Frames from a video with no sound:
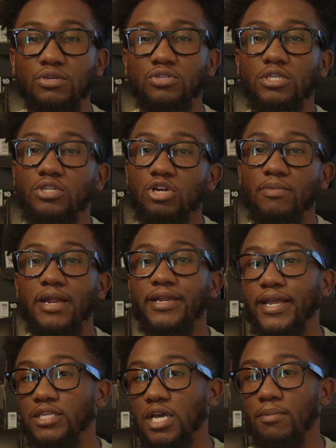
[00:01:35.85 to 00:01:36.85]
You see, during my
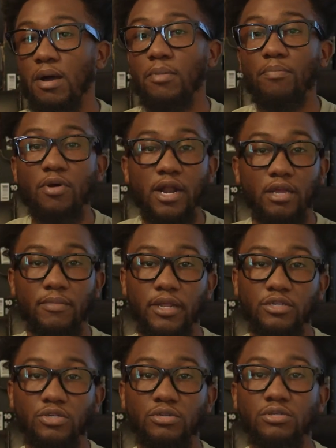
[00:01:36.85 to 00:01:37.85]
day job, I'm a product
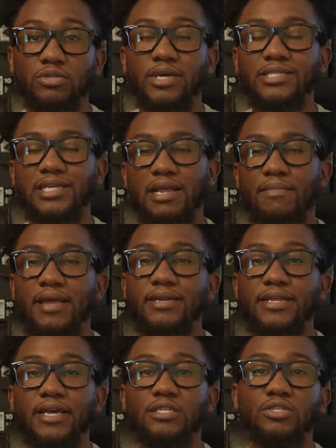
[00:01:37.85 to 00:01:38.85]
manager. So I sit at my
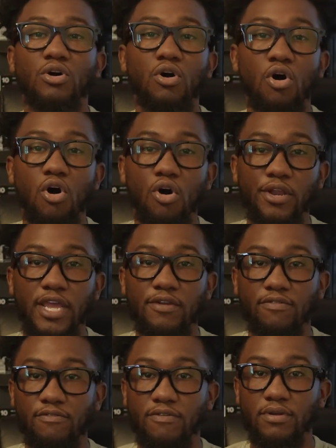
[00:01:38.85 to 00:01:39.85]
desk all day
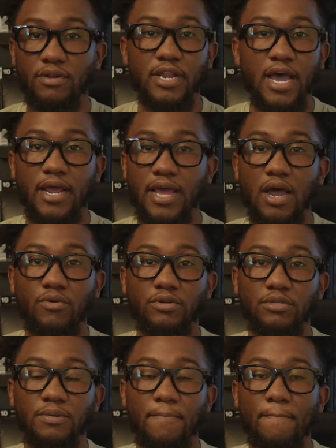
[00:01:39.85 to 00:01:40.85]
for 9
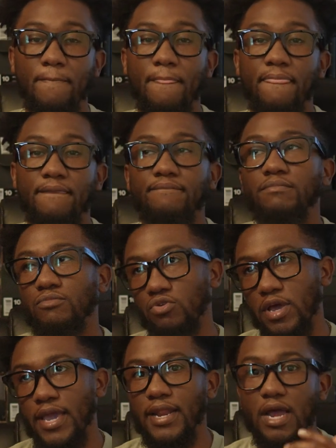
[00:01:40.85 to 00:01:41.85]
hours.
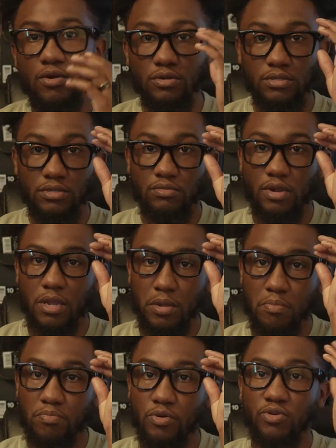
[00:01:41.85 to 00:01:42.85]
Well, 8 hours, right?
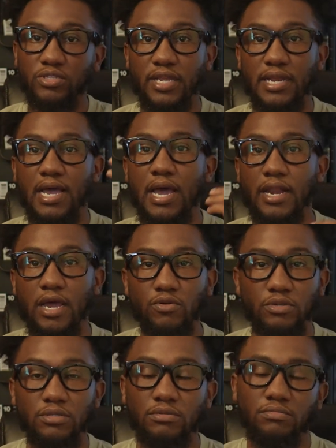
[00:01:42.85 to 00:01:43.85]
But we'll say 9
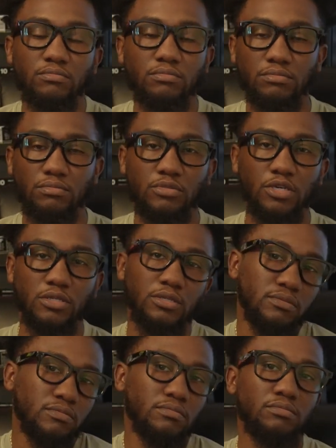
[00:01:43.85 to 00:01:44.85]
hours because